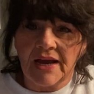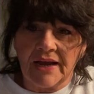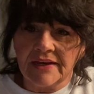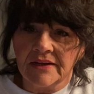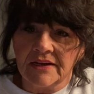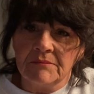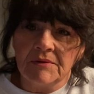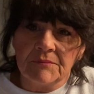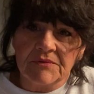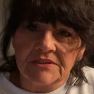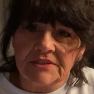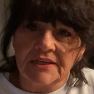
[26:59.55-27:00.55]
I can come
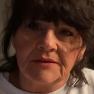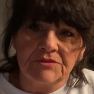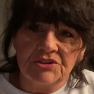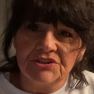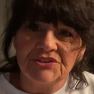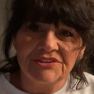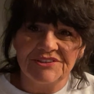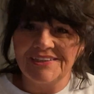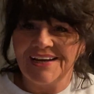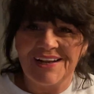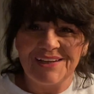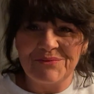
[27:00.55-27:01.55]
up the steps just
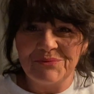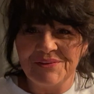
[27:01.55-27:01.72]
exactly